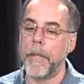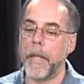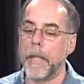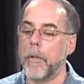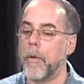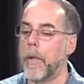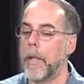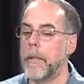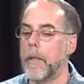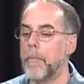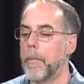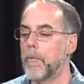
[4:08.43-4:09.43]
And I know
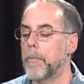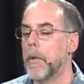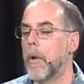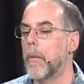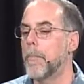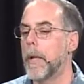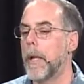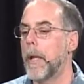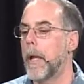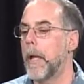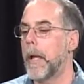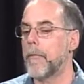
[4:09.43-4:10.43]
it must be hard, but
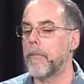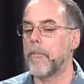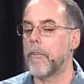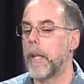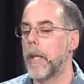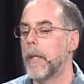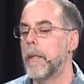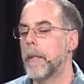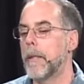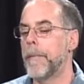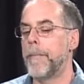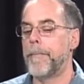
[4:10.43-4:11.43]
I have to say,
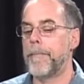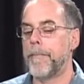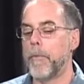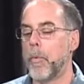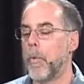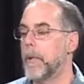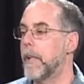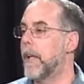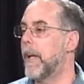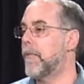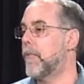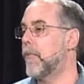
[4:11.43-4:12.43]
the one
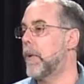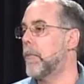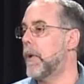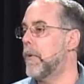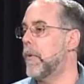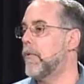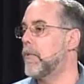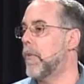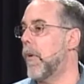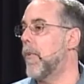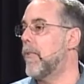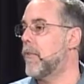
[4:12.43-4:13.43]
thing I have to say about you is
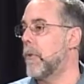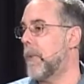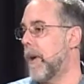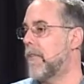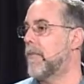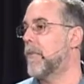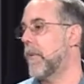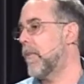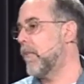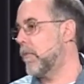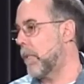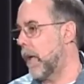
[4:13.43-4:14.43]
you're always so positive, you're
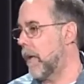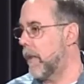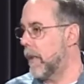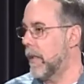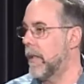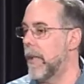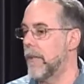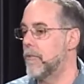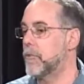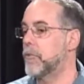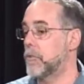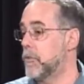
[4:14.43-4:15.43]
always smiling,
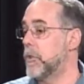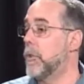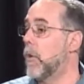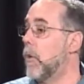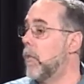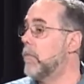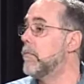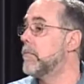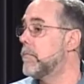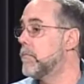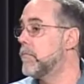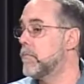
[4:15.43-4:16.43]
and to your
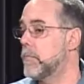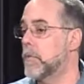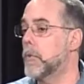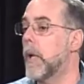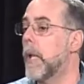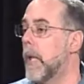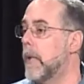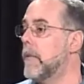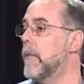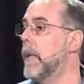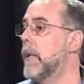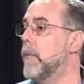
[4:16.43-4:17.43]
own credit,
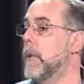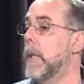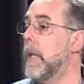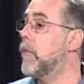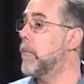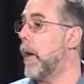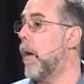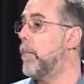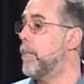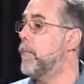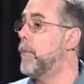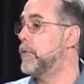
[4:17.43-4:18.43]
it really is
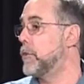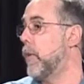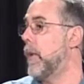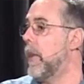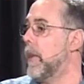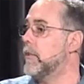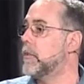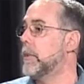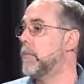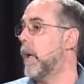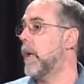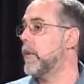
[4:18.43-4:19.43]
about the joy that
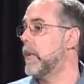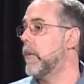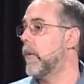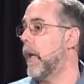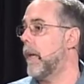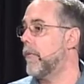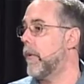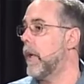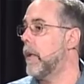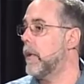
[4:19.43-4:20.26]
she brought to your life, right?